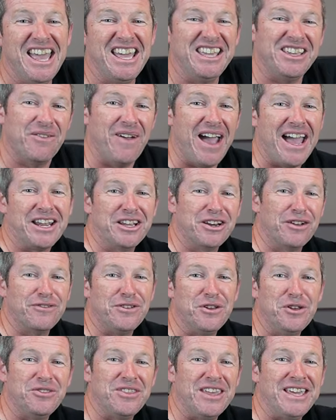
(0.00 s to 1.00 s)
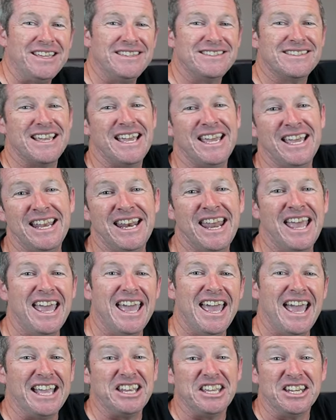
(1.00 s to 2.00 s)
you've added a few things in,
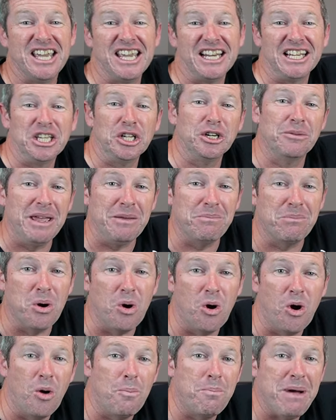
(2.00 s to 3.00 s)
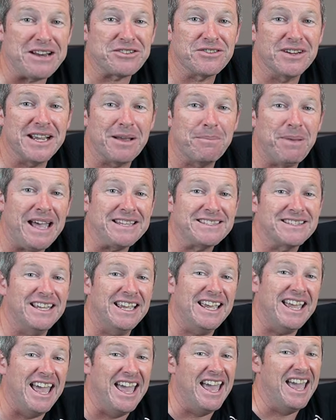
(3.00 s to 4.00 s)
and you need a little bit more battery
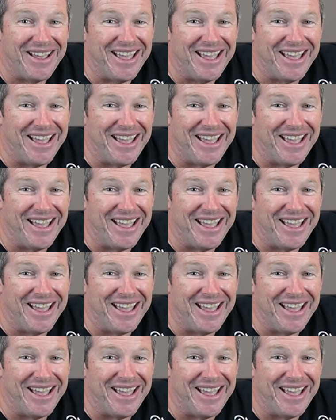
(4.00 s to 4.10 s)
capacity.